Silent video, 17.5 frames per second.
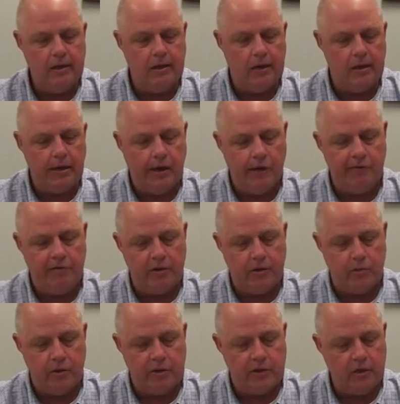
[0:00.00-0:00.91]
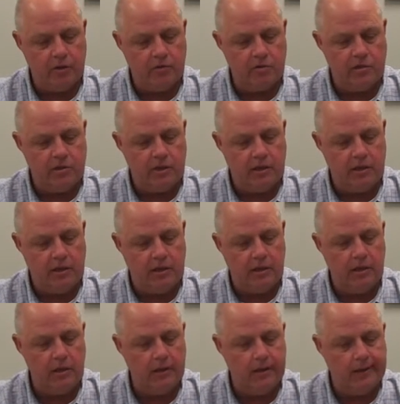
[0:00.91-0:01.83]
Hopefully we don't
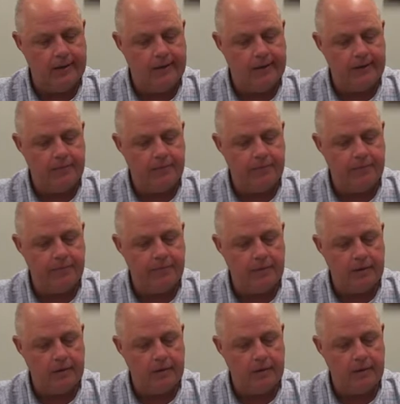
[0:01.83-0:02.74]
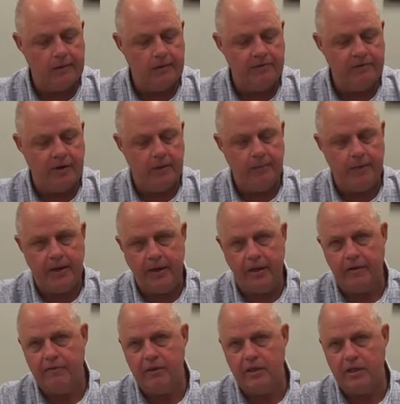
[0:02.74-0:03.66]
see very
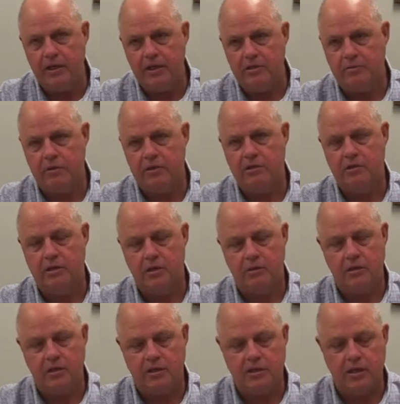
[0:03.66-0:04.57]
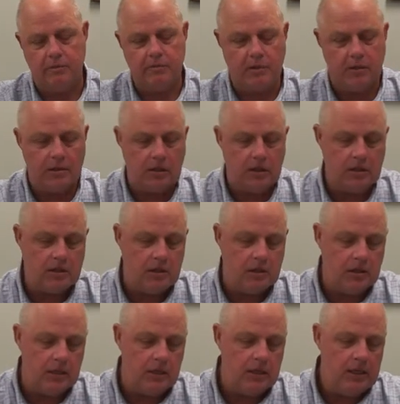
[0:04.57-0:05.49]
many of these, but it's certainly something
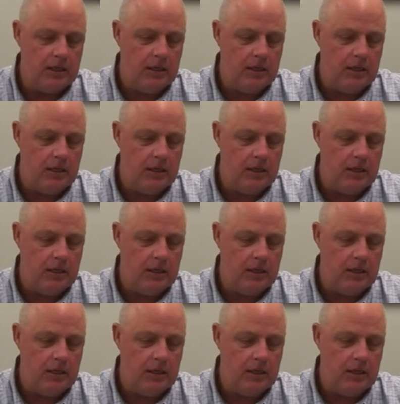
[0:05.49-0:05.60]
that